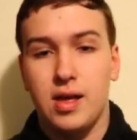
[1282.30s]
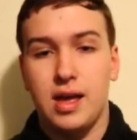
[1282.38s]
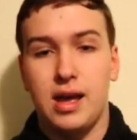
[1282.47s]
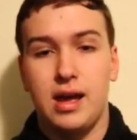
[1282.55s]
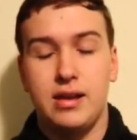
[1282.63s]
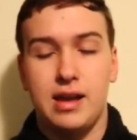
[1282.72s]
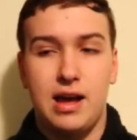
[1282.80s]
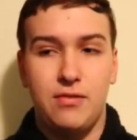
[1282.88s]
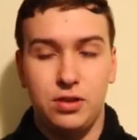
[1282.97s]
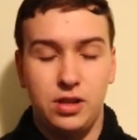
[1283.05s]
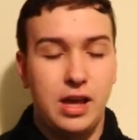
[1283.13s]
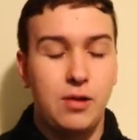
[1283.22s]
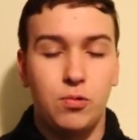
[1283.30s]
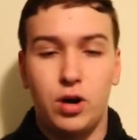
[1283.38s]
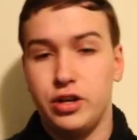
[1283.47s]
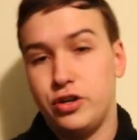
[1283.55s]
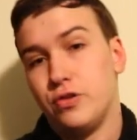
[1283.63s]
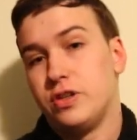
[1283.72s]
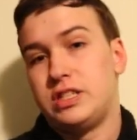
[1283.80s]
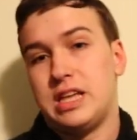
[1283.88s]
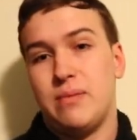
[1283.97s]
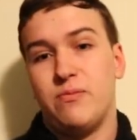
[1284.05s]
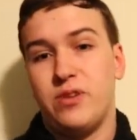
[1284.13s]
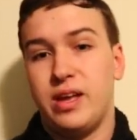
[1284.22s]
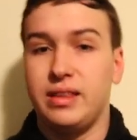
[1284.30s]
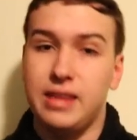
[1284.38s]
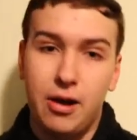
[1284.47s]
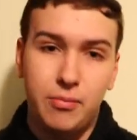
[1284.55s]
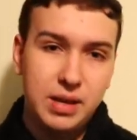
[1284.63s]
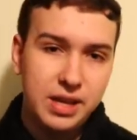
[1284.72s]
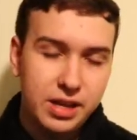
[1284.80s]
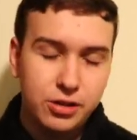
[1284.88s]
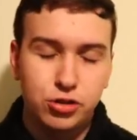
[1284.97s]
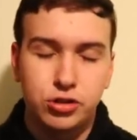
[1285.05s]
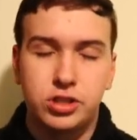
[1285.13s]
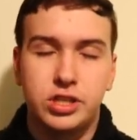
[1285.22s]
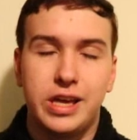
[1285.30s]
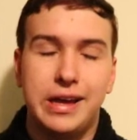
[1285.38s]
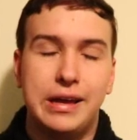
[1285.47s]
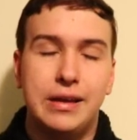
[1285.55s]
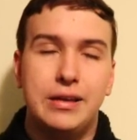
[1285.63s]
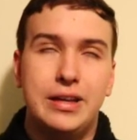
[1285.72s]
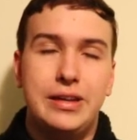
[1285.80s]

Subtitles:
and have a light one do the same thing. That would be interesting.